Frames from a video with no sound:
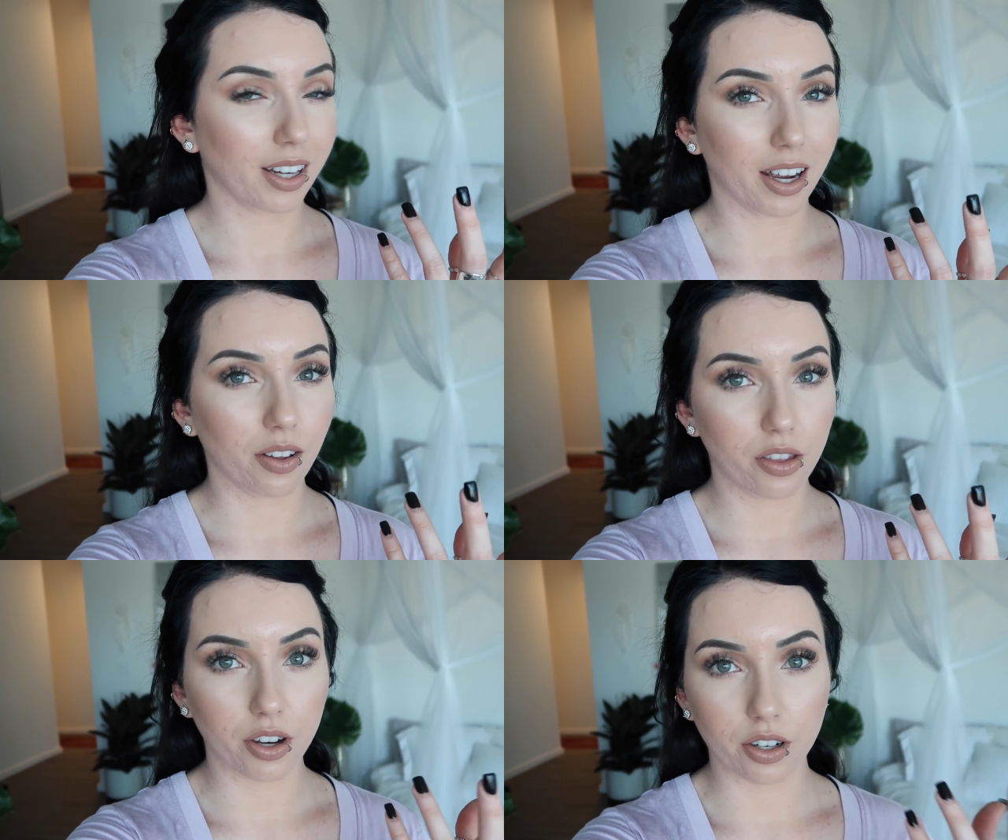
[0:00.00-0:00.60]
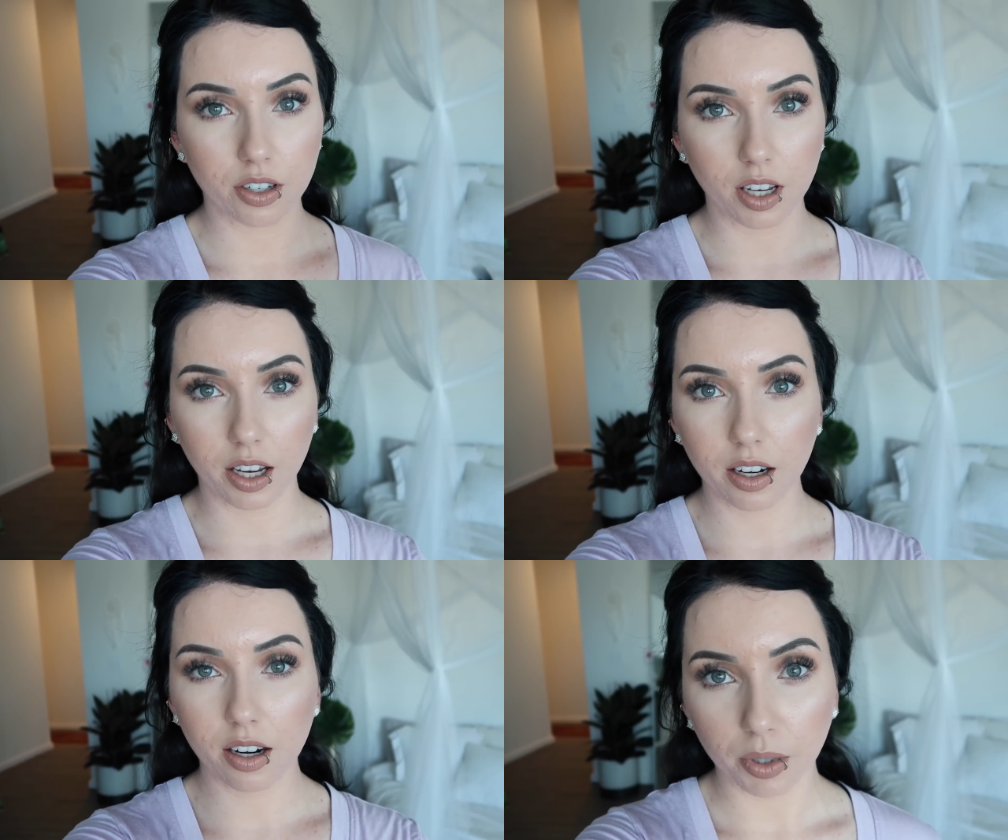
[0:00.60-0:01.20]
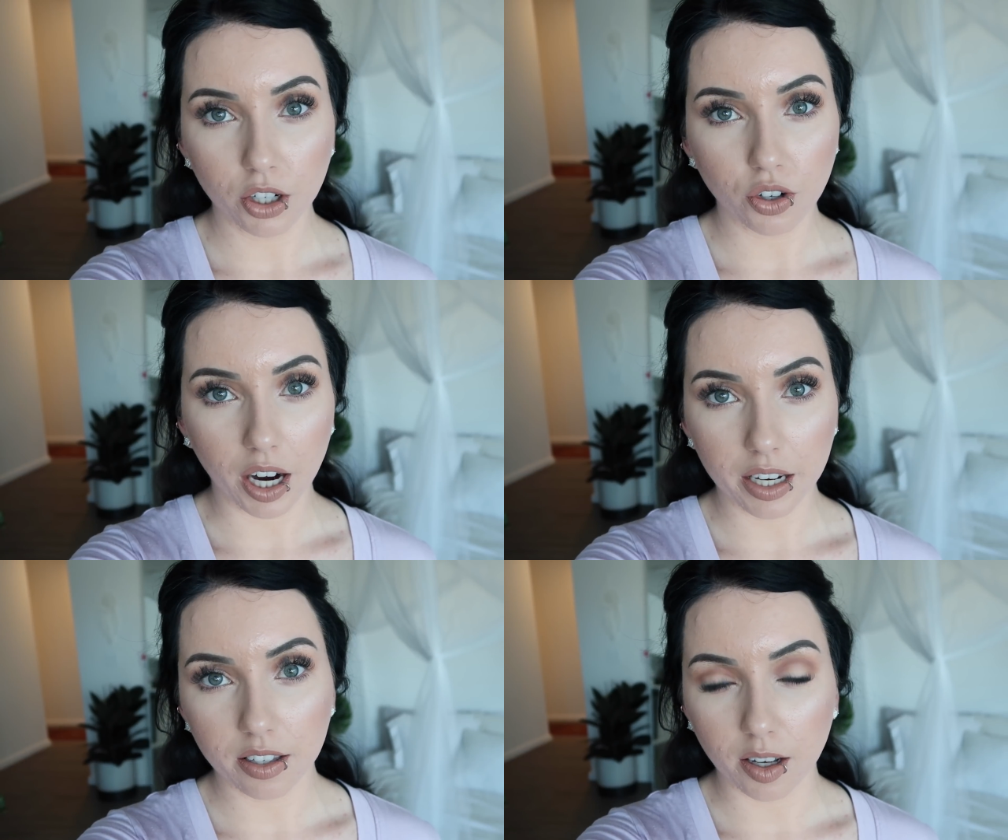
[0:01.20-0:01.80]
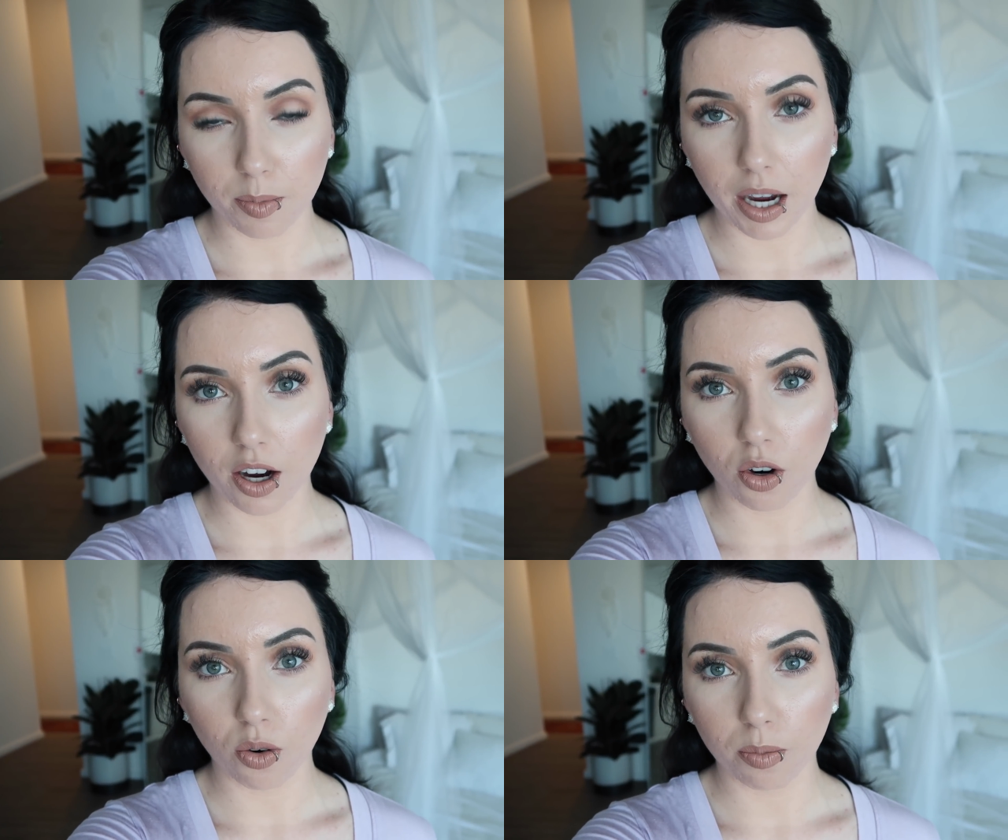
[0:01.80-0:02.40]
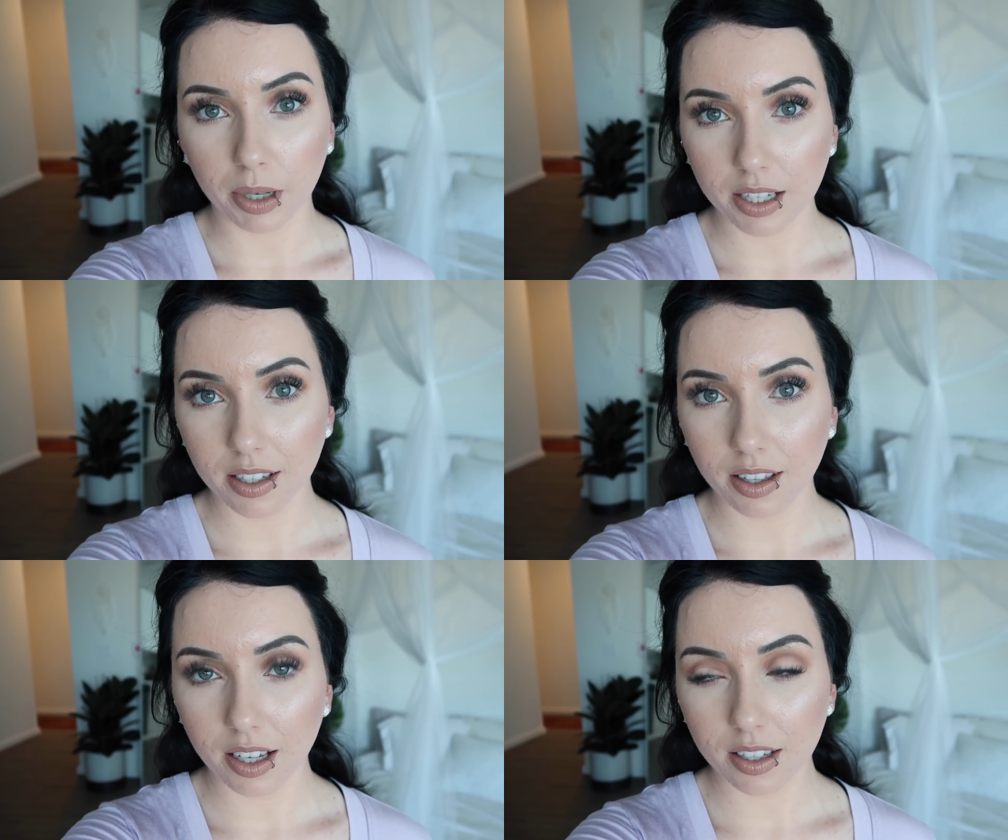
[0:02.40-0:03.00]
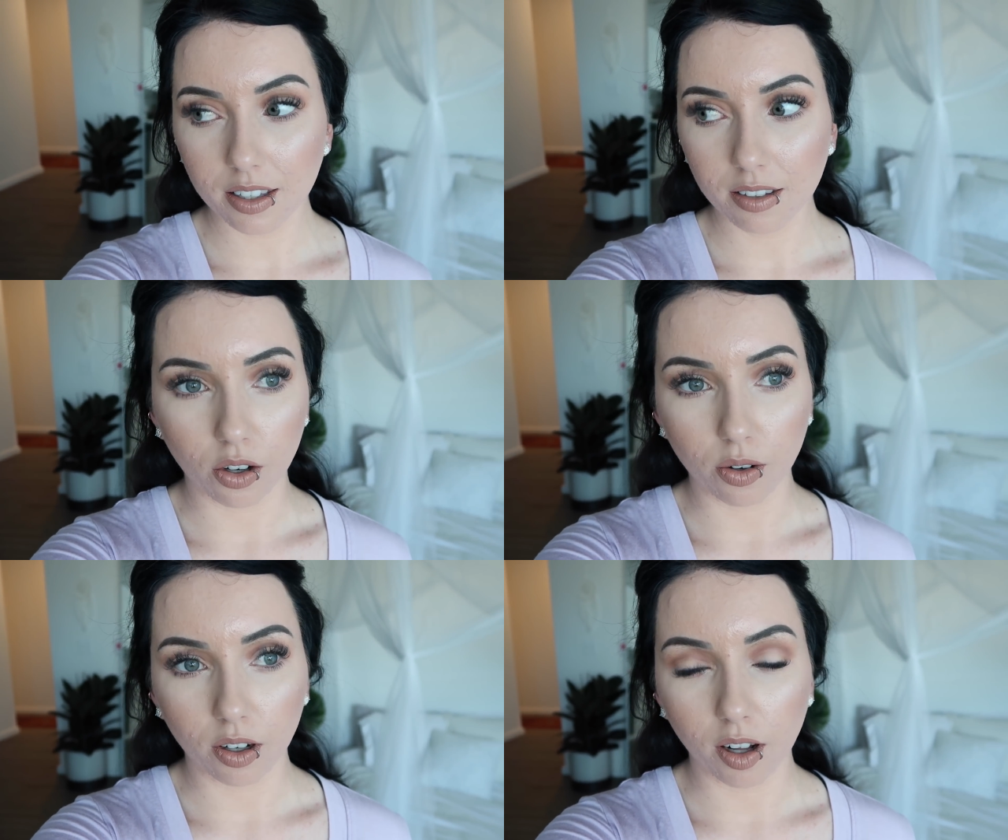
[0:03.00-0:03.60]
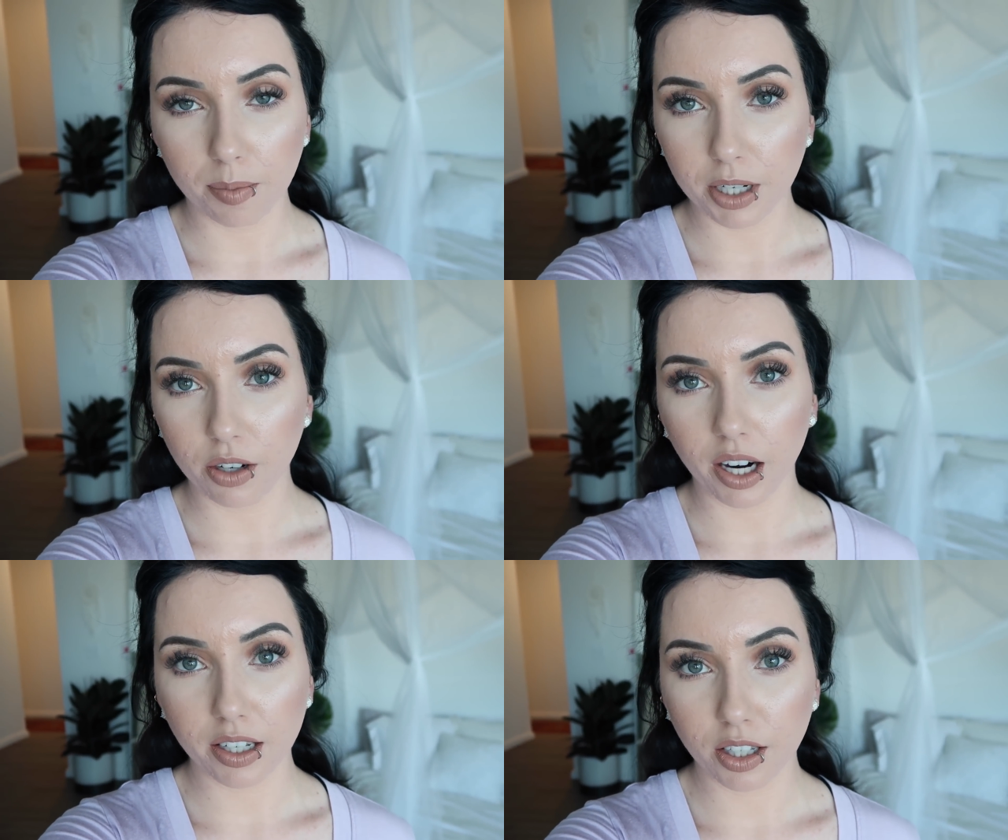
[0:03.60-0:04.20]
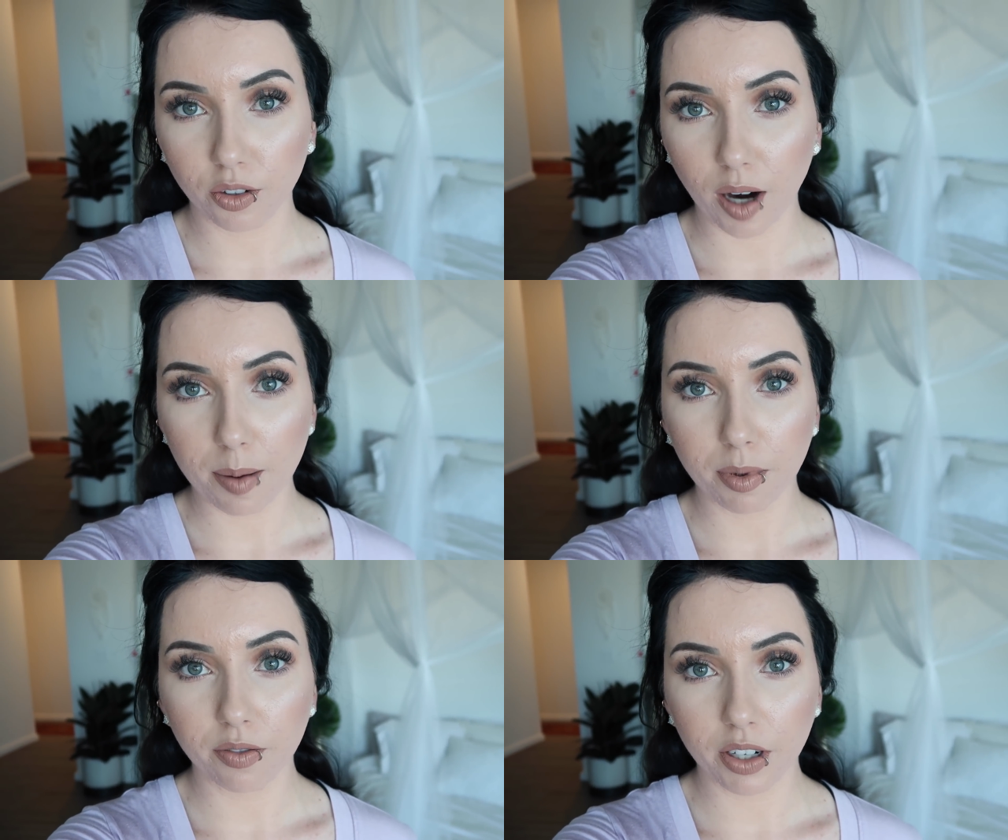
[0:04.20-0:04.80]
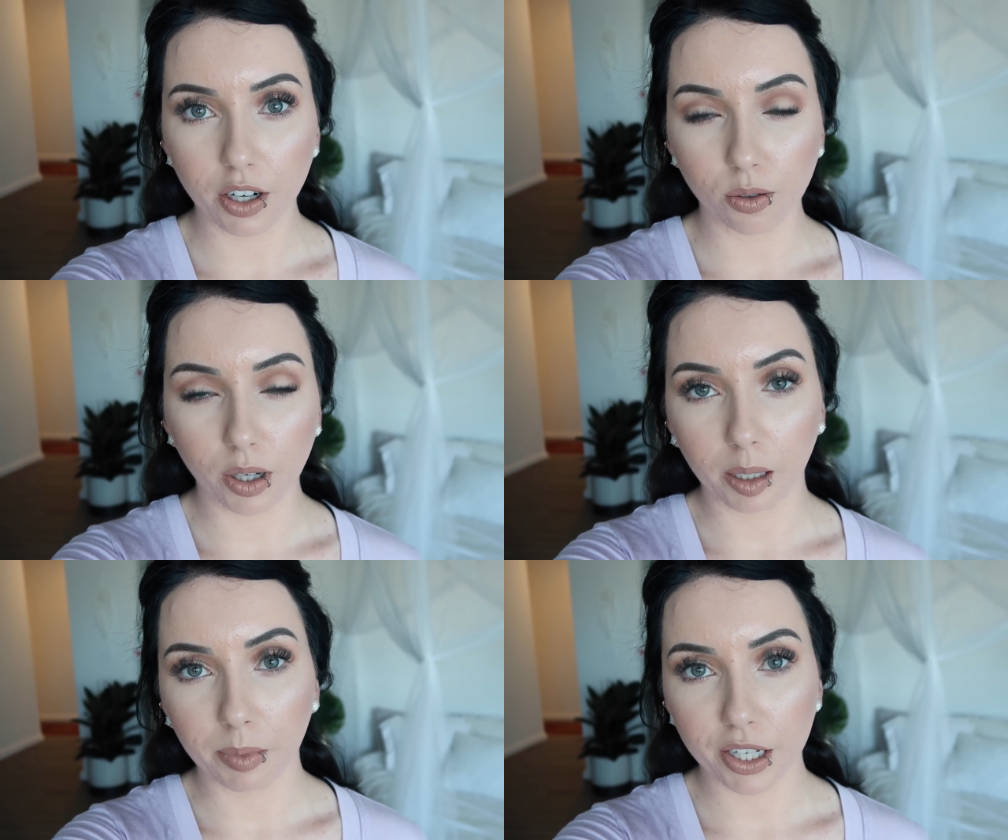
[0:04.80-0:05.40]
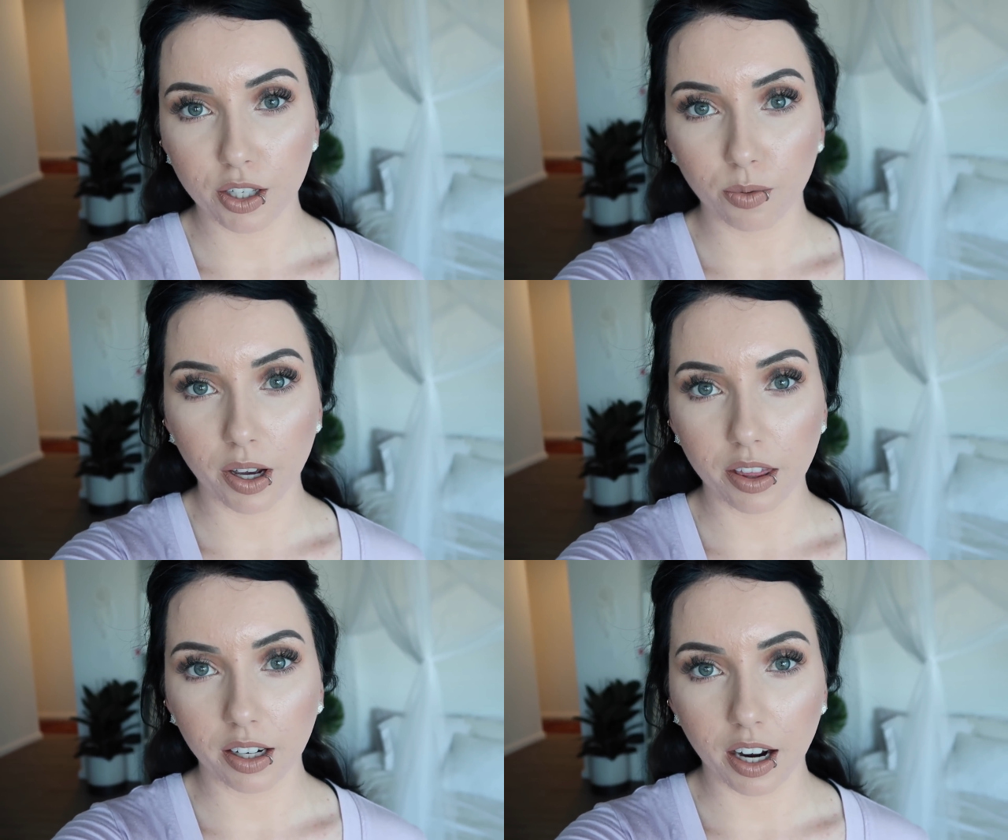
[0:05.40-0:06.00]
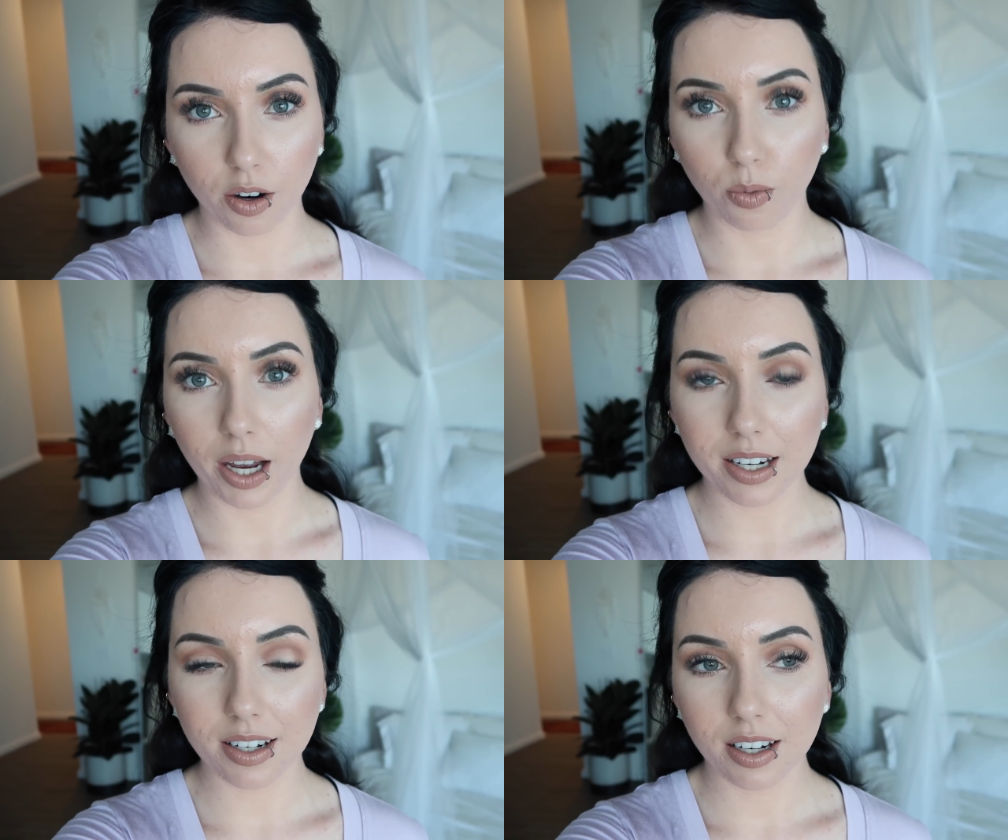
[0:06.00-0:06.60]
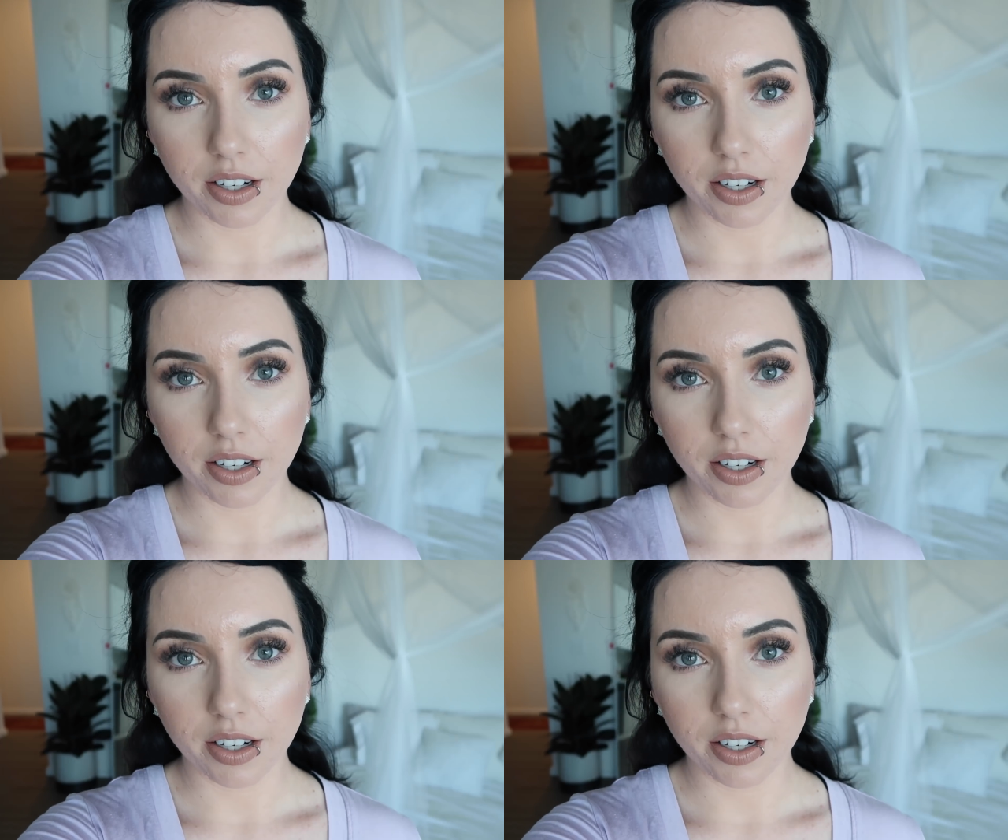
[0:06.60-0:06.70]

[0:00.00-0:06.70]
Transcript: like healthier skin. I'm gonna try somehow mixing this, so I'll update you guys in the wrap up video what I mix it with and how it went.